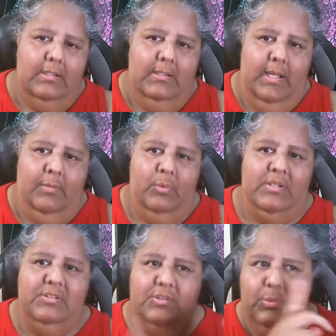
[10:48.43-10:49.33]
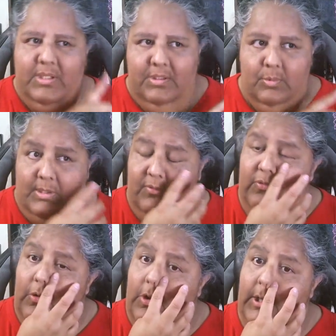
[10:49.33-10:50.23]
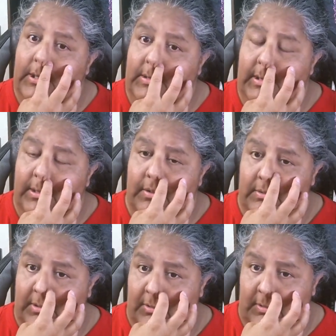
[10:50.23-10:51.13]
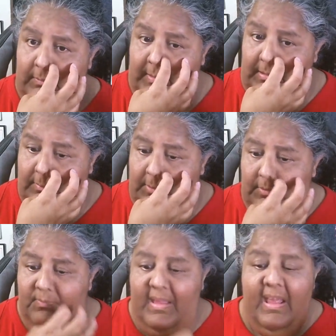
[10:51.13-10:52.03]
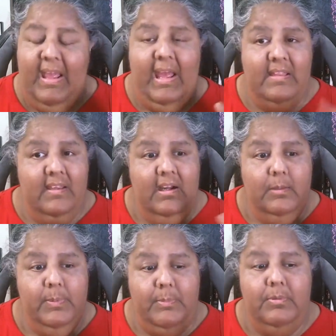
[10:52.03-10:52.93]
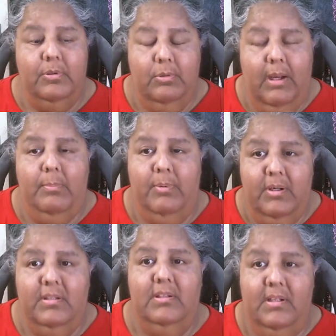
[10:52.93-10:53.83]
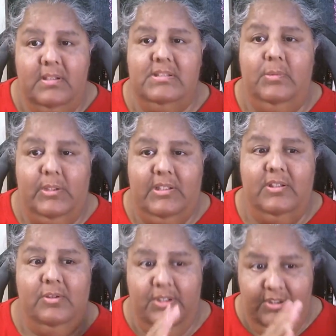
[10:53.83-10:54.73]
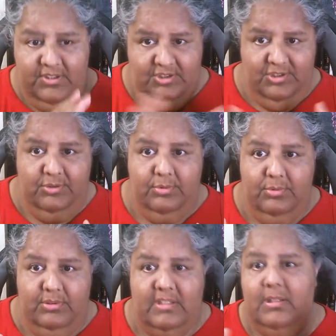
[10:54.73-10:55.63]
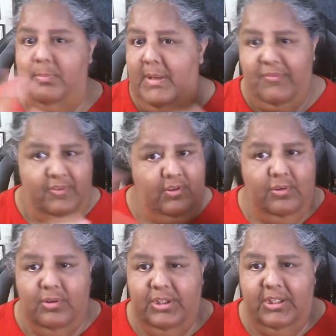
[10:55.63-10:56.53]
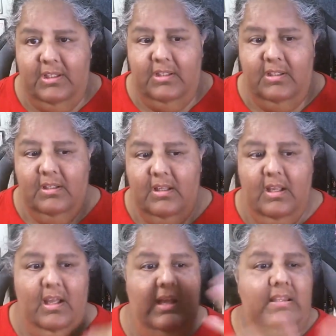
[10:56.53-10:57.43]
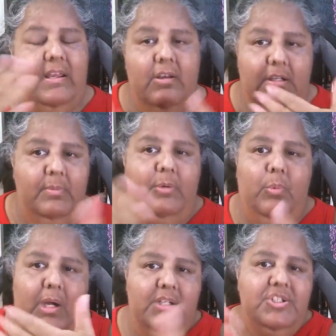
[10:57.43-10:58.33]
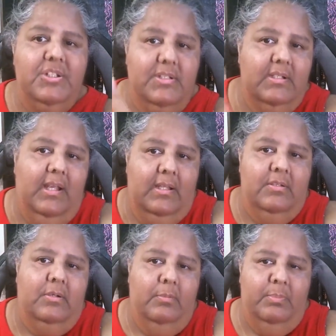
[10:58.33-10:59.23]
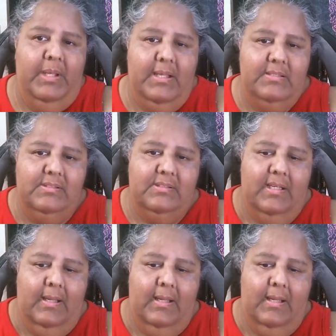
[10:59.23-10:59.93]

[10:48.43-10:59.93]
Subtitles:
that was 2024, they're all available. And there are people who have bought Cihuateteo year two that they pay for the whole year, and they're going to be watching at their own pace.